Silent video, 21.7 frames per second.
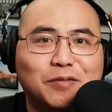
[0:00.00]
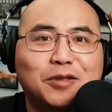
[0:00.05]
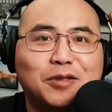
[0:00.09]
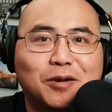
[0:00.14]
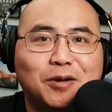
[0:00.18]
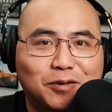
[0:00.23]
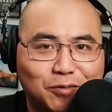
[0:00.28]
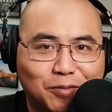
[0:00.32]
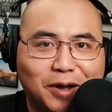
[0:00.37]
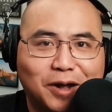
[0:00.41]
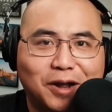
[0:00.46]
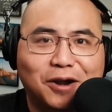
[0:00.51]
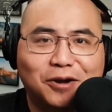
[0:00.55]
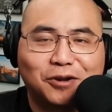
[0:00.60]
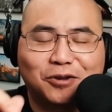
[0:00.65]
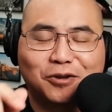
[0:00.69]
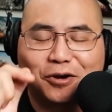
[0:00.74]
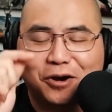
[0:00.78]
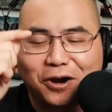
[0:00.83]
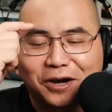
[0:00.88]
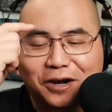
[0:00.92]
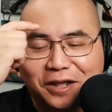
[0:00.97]
talking to
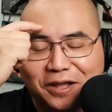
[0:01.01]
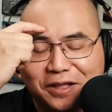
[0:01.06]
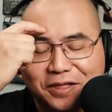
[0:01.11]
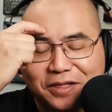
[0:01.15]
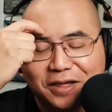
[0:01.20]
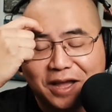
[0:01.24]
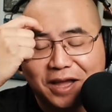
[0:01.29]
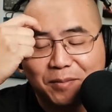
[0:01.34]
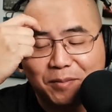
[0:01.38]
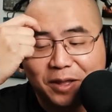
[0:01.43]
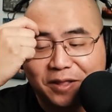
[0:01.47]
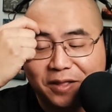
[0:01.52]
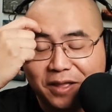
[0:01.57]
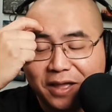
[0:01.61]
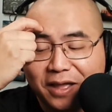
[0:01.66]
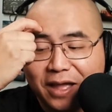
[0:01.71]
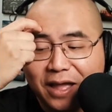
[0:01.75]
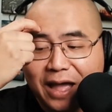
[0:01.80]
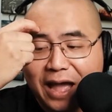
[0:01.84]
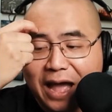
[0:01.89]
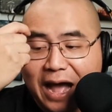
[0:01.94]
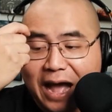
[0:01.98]
our audience. I mean,
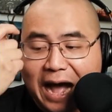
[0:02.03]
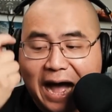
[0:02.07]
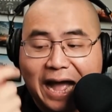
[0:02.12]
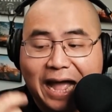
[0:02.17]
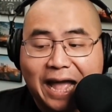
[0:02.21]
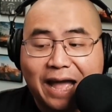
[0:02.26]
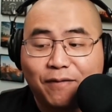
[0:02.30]
I